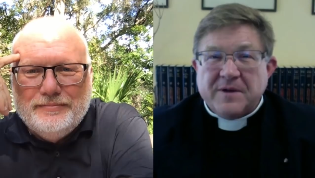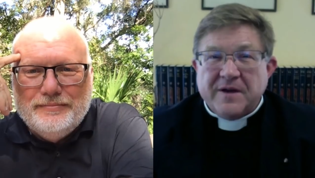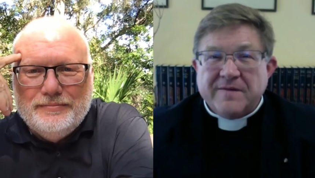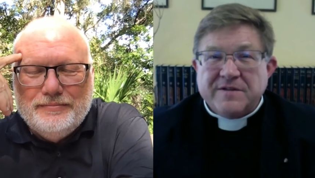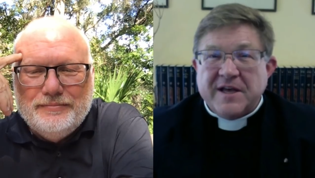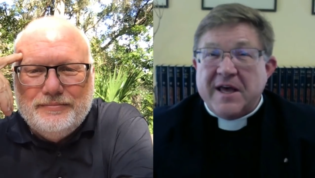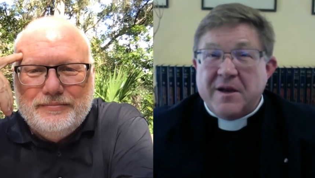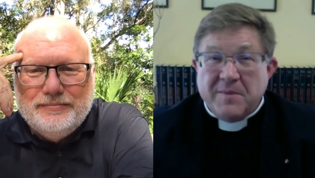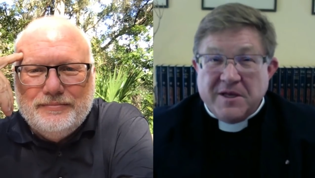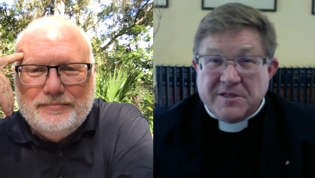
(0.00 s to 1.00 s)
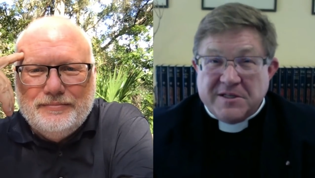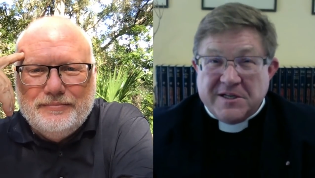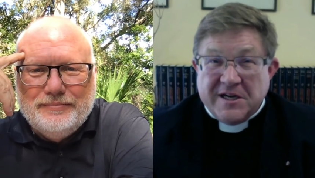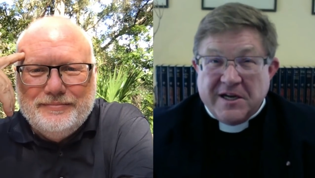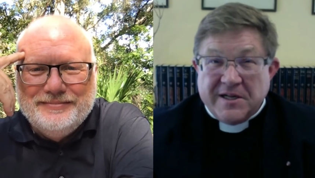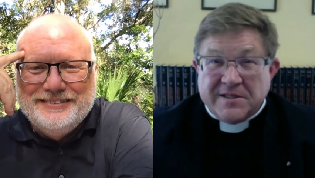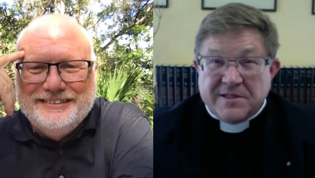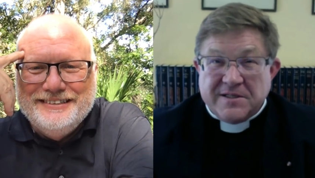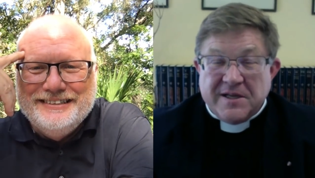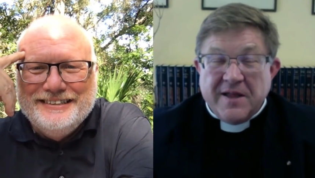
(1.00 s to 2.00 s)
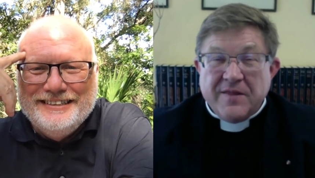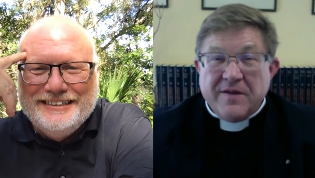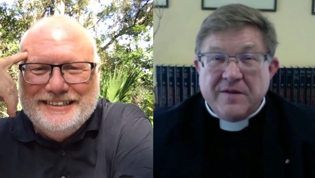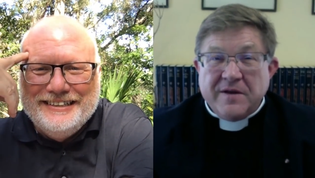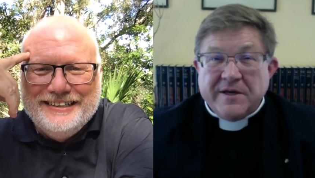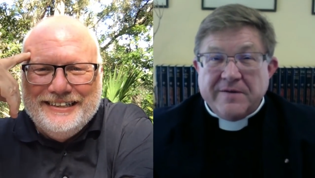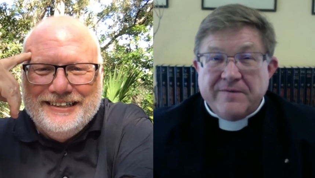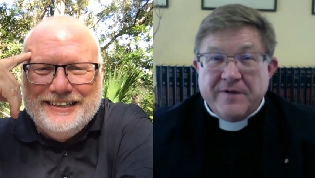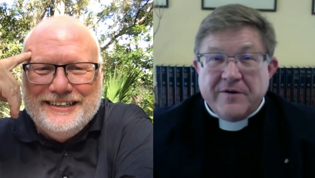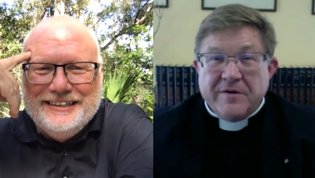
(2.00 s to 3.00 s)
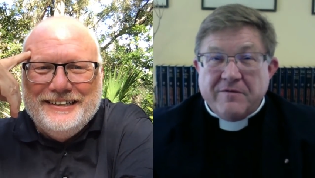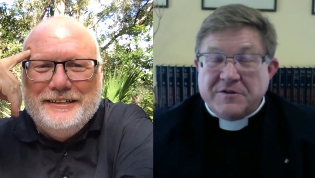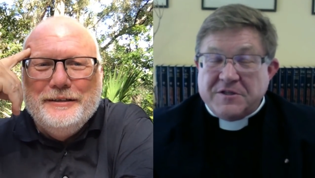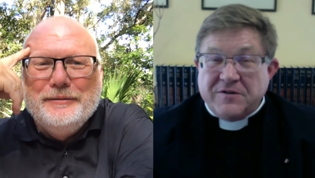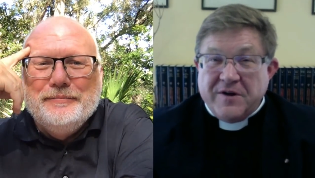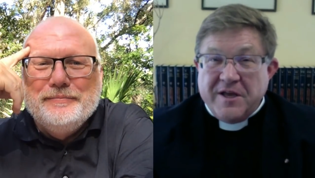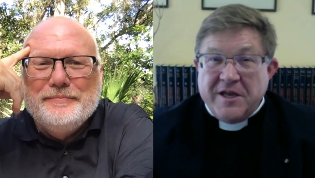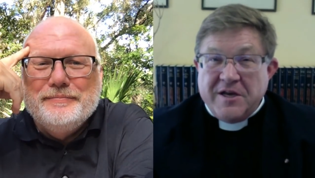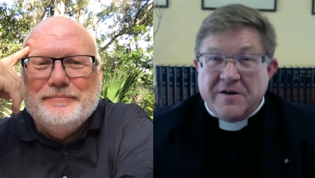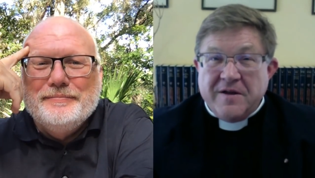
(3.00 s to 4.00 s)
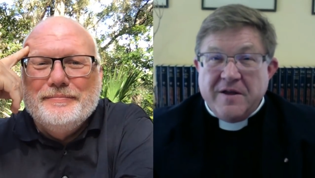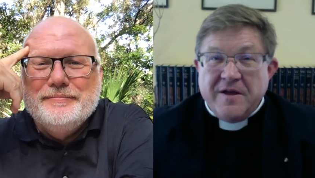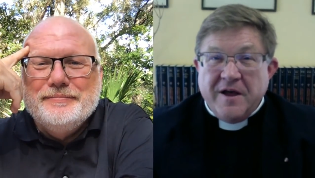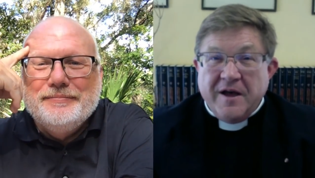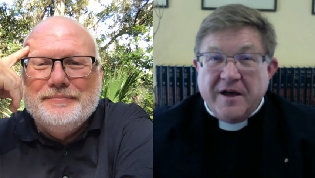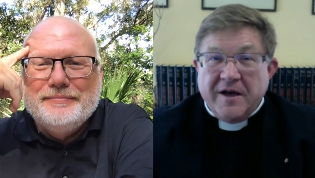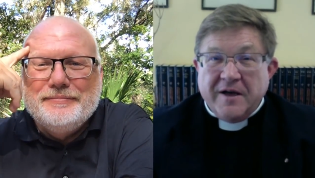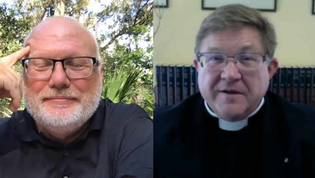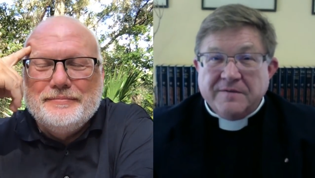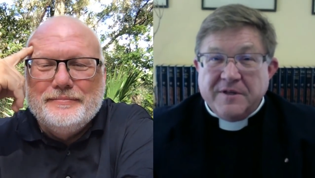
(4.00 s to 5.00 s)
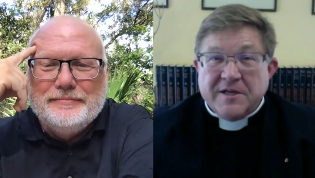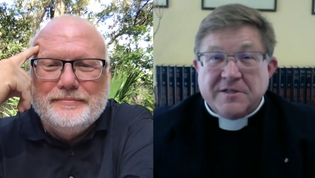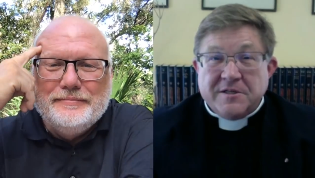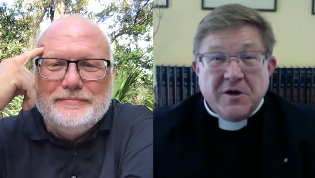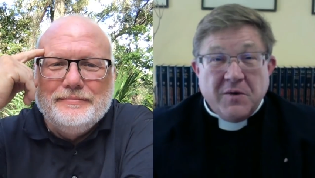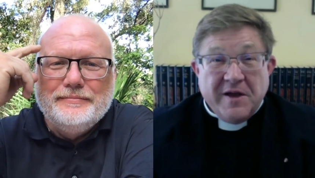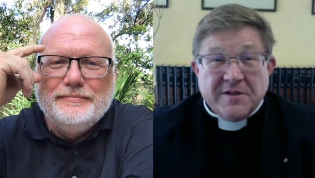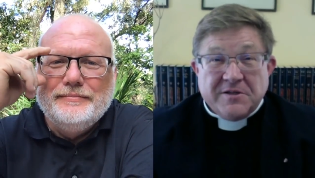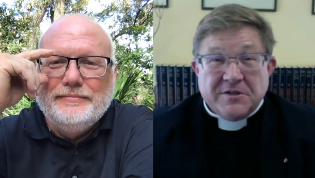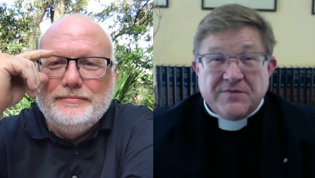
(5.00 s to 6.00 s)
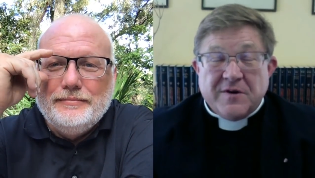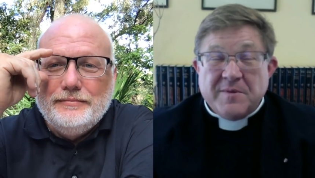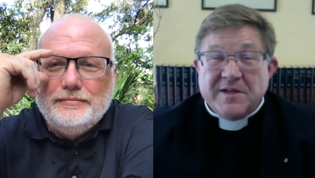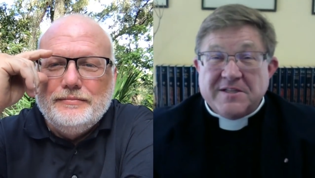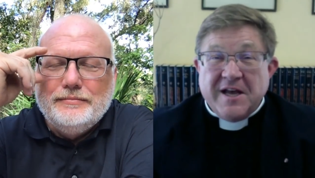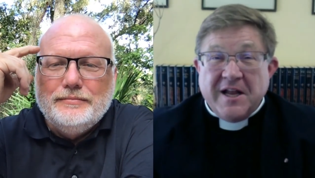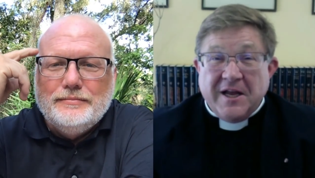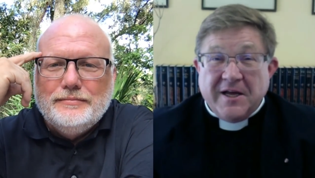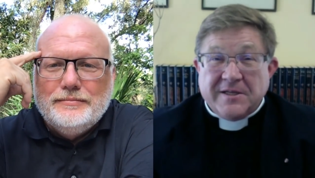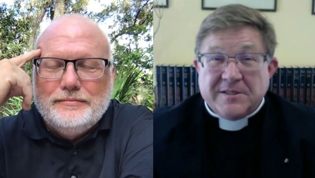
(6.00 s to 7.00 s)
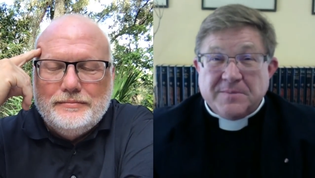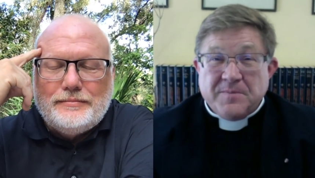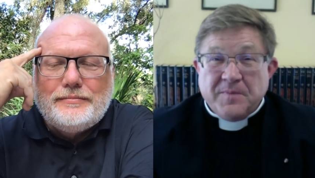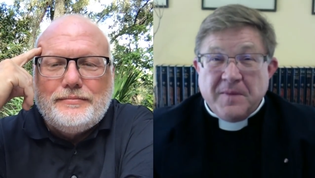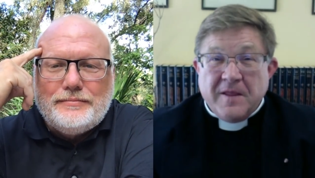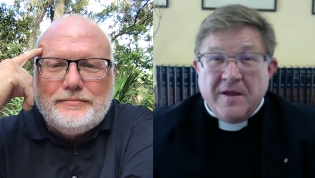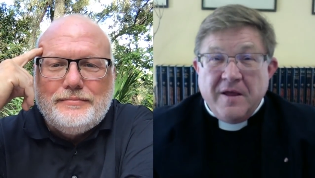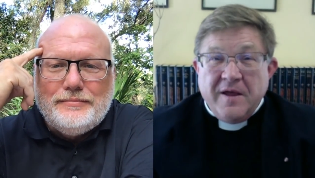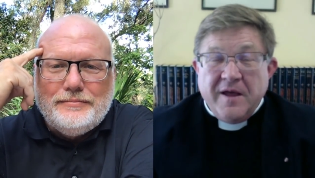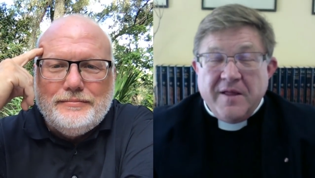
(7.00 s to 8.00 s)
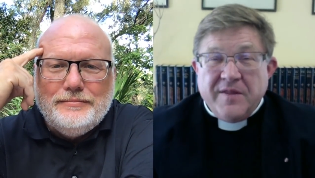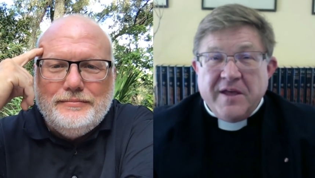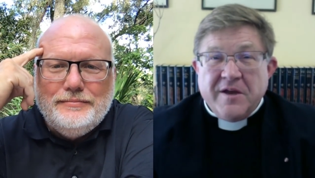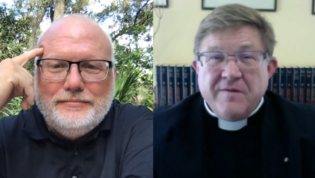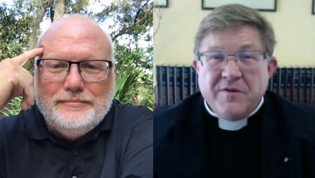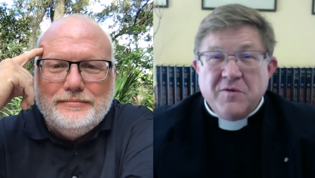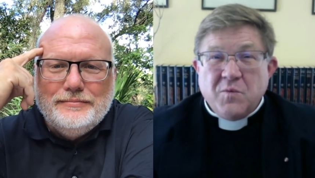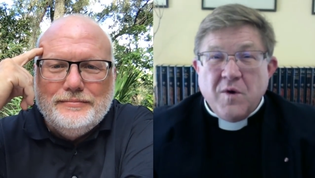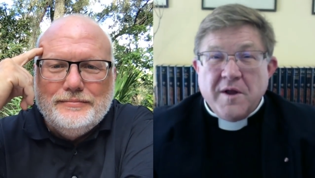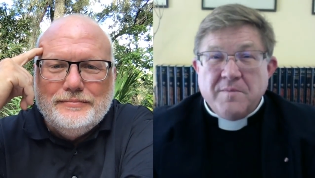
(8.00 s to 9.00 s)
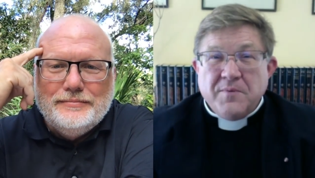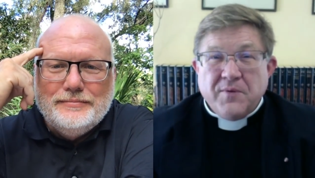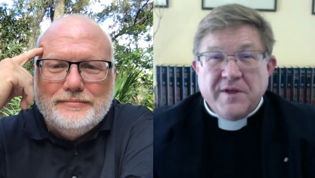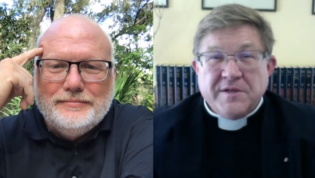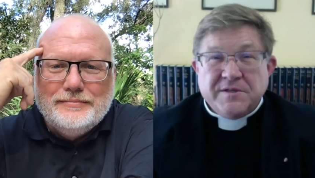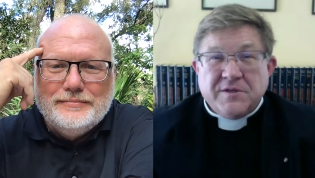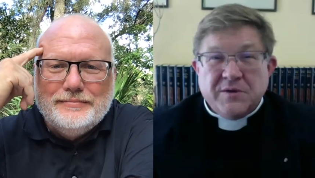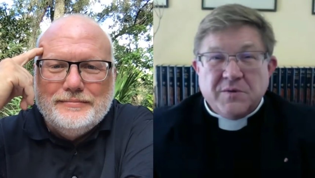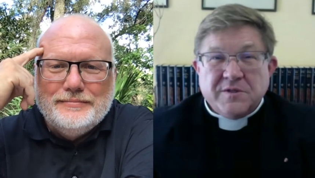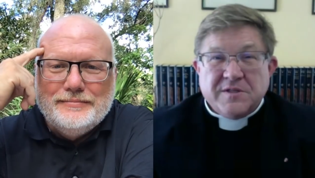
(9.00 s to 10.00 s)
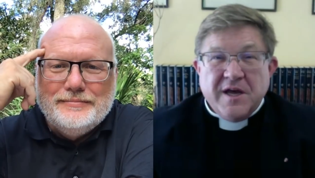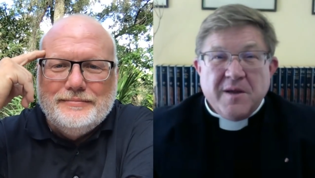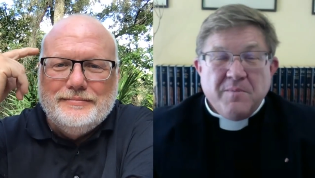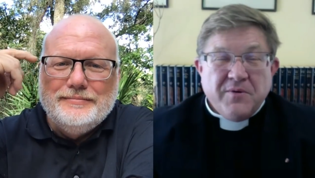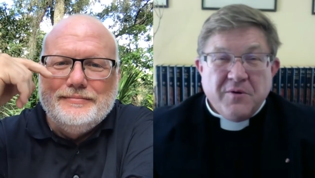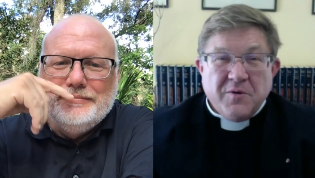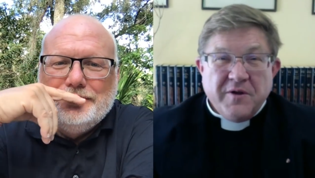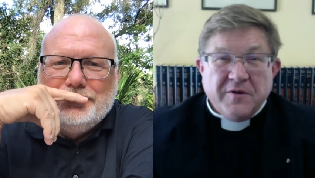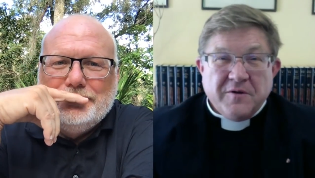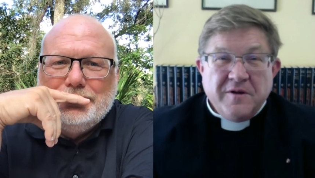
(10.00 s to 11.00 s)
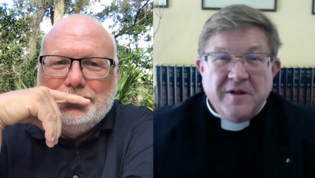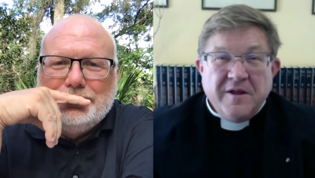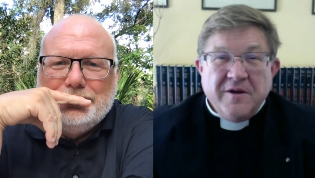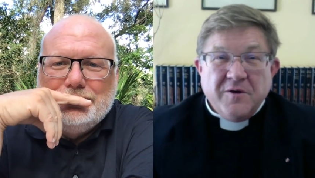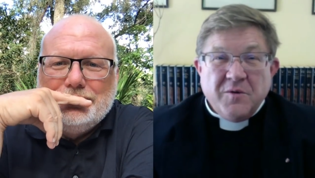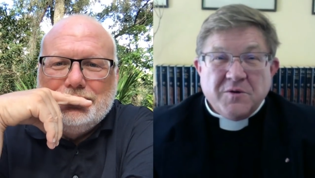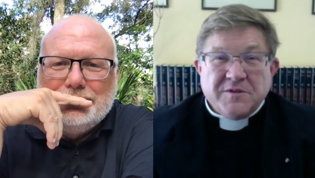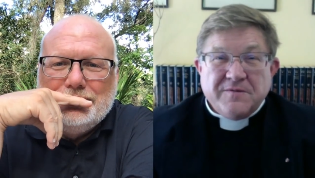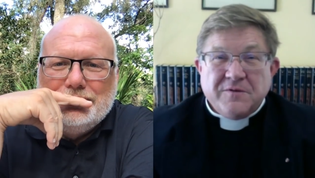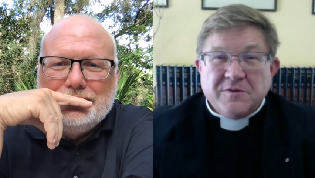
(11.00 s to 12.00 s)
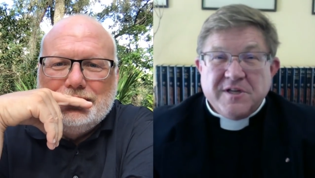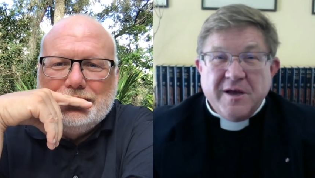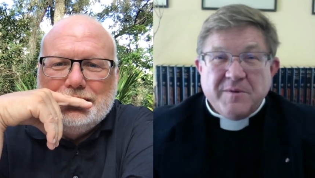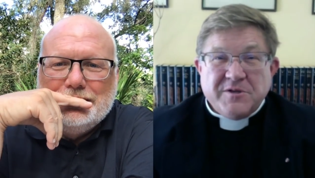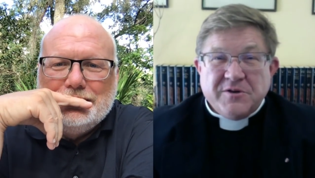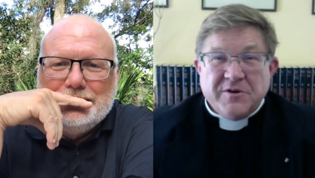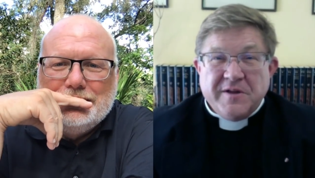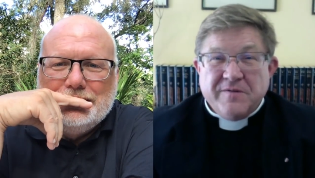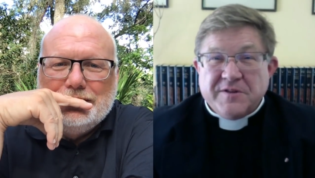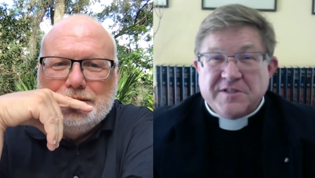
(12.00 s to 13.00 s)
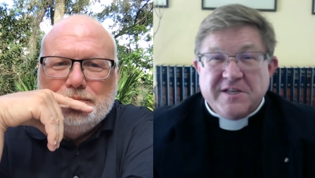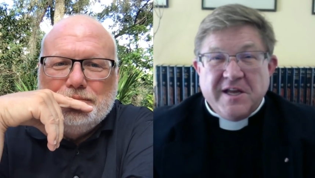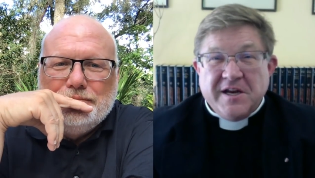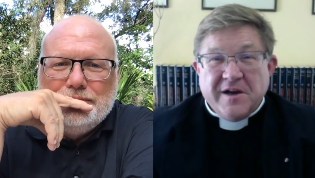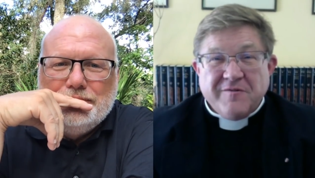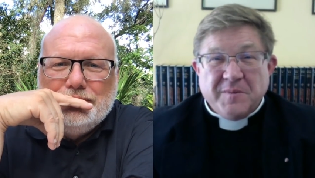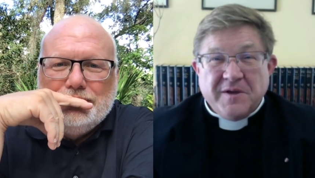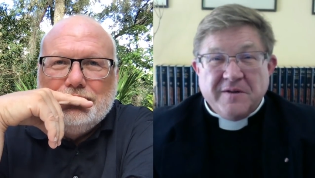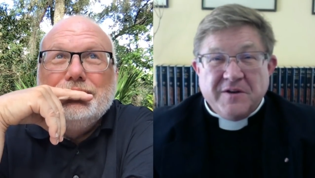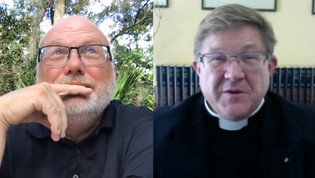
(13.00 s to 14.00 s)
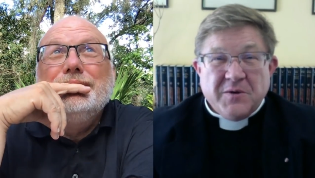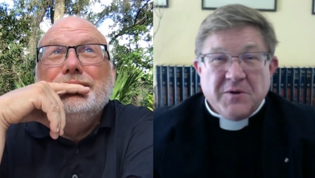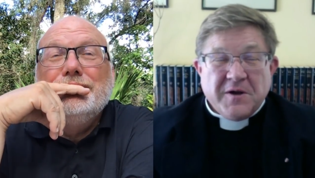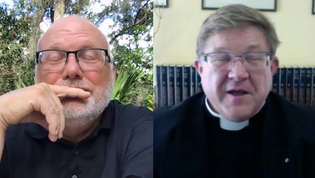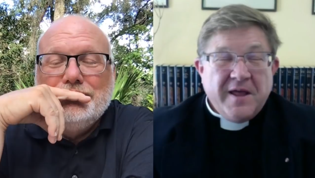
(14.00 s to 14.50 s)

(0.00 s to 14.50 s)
Speaker 1: Love's enemies in the diocese, and then they got very restrained, uh, yes/no answers from his allies and they interviewed one priest who is non parochial, who is a full time attorney for the state government in New York.